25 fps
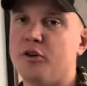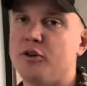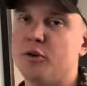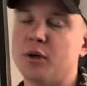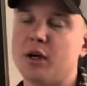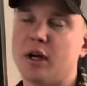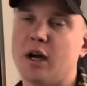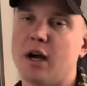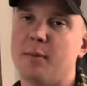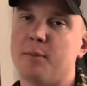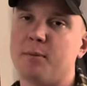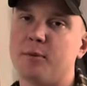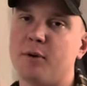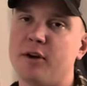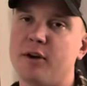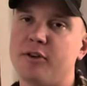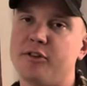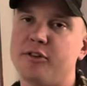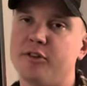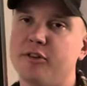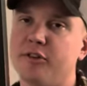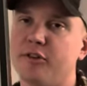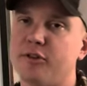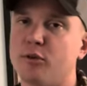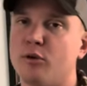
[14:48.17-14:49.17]
doing
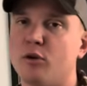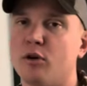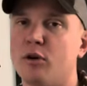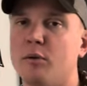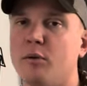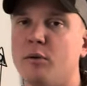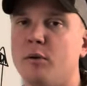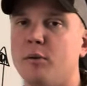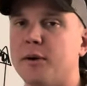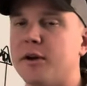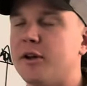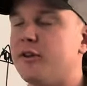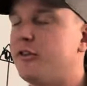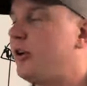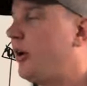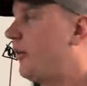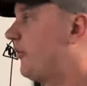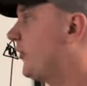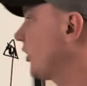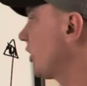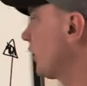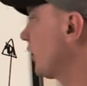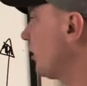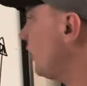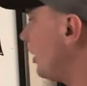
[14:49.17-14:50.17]
operations is horrible because you have
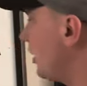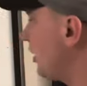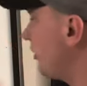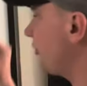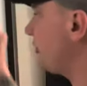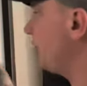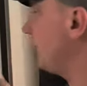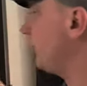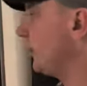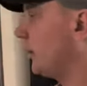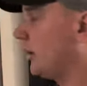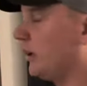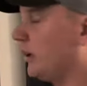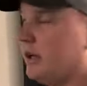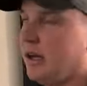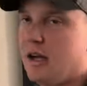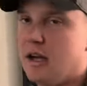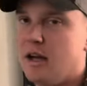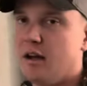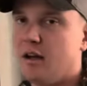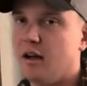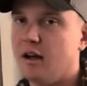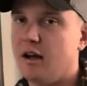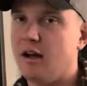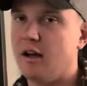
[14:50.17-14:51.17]
to constantly,
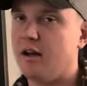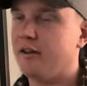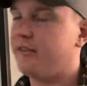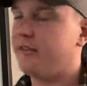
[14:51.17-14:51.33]
uh,